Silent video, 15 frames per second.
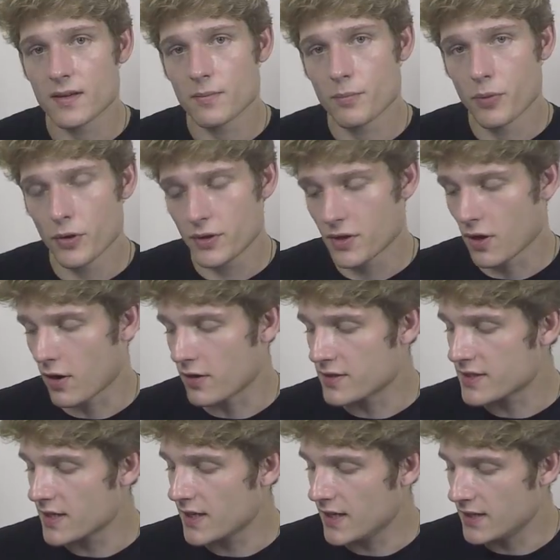put
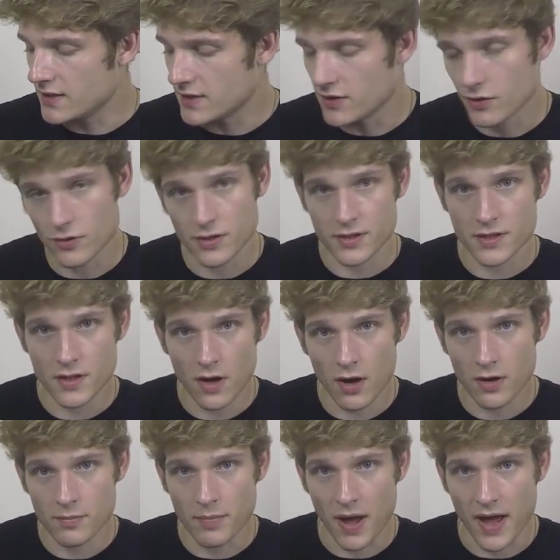cards into your
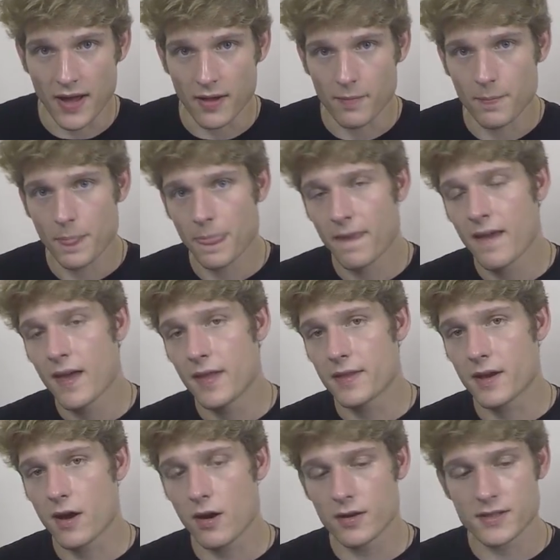discard pile. And the
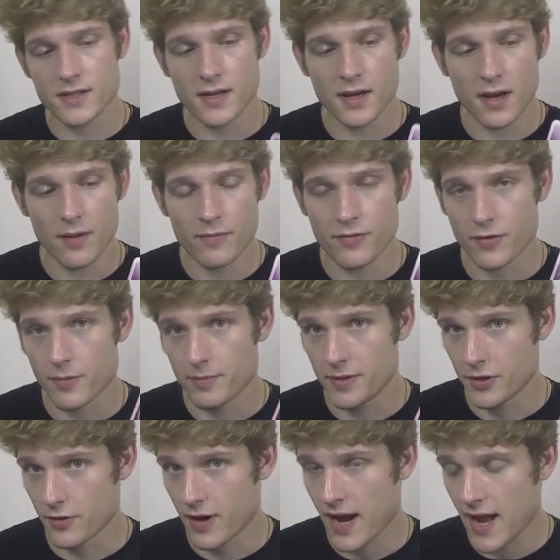cards can come from
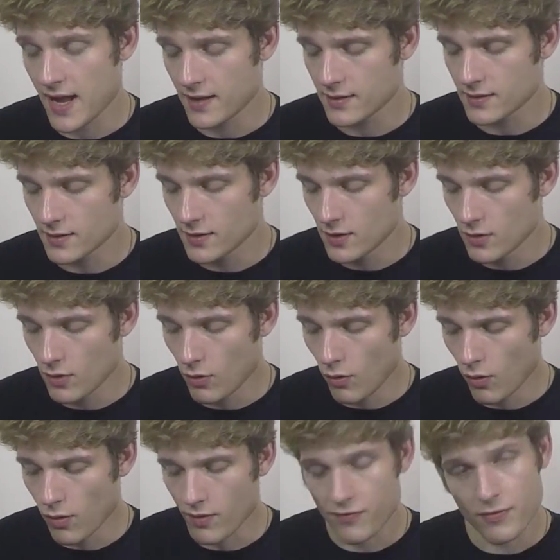your hand
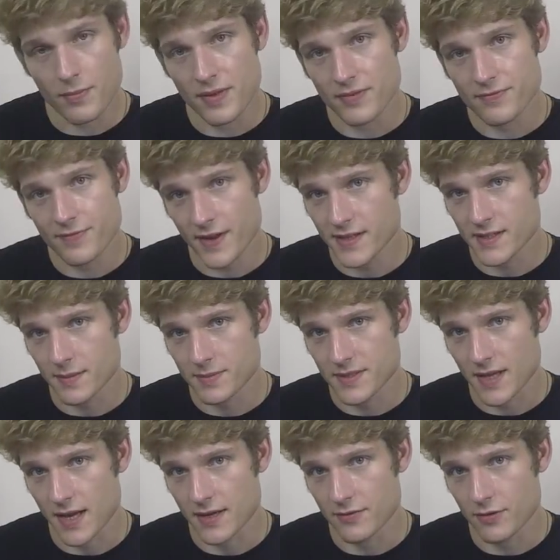or from the face-up
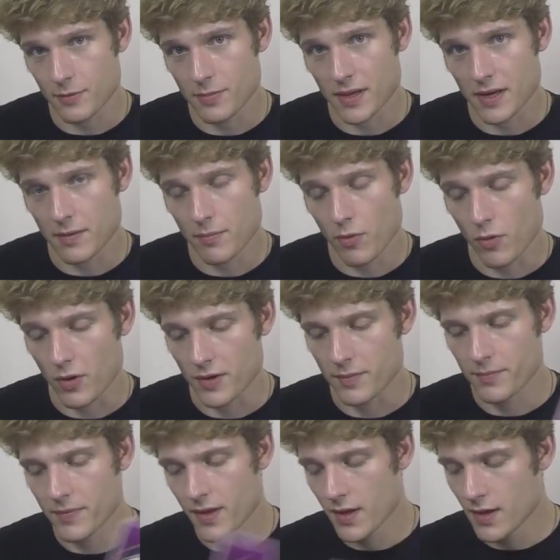side of your player board.
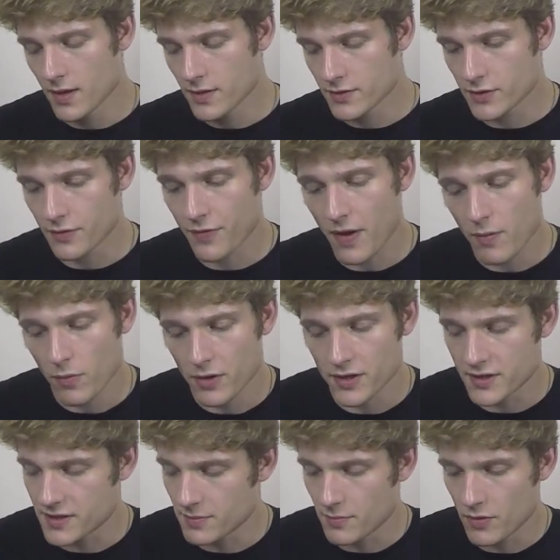So if I
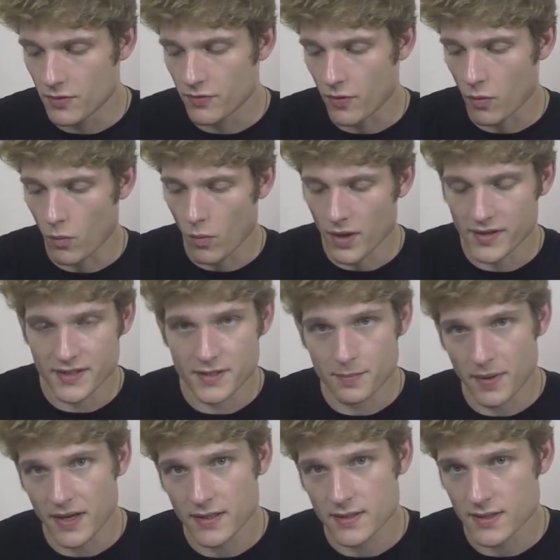wanted to move one
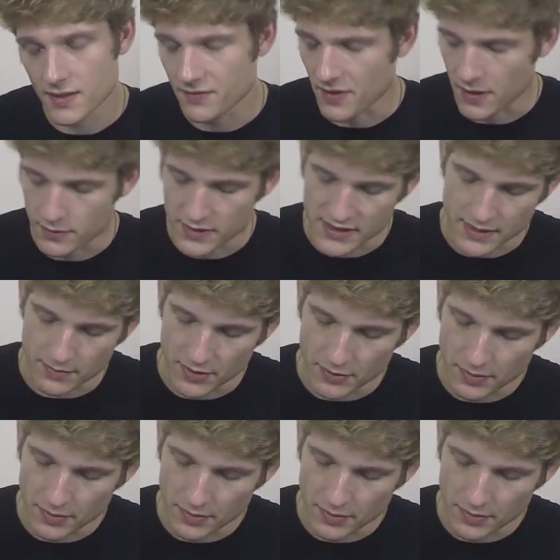space, if I was the blue